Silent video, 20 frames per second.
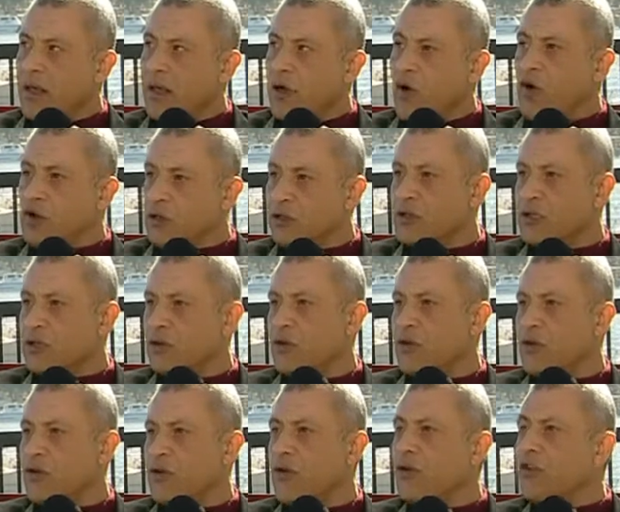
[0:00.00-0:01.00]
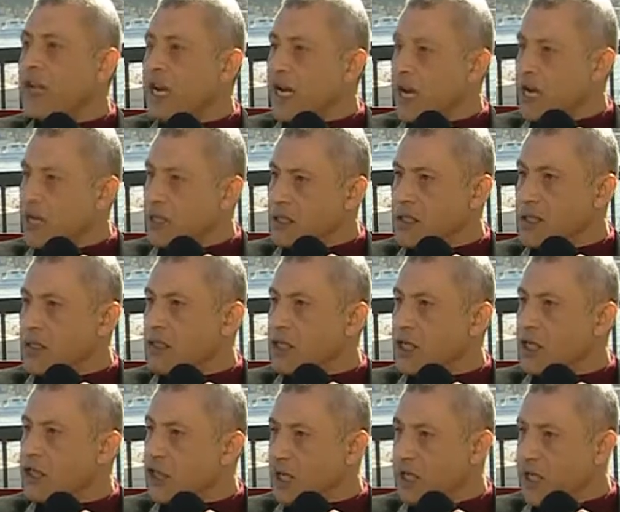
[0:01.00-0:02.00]
hold or organize
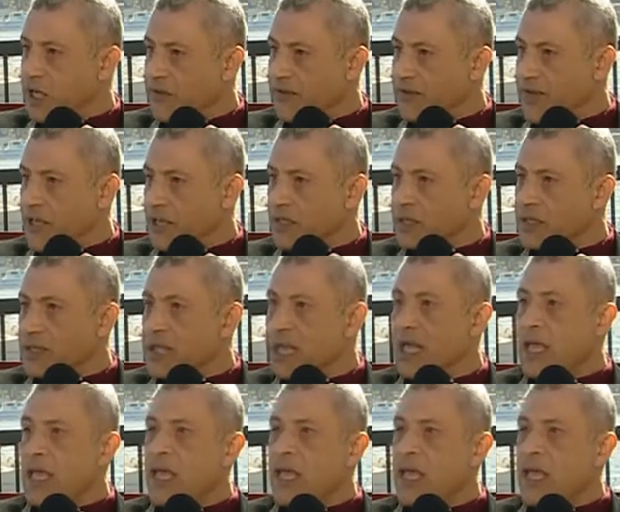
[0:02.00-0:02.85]
such an event,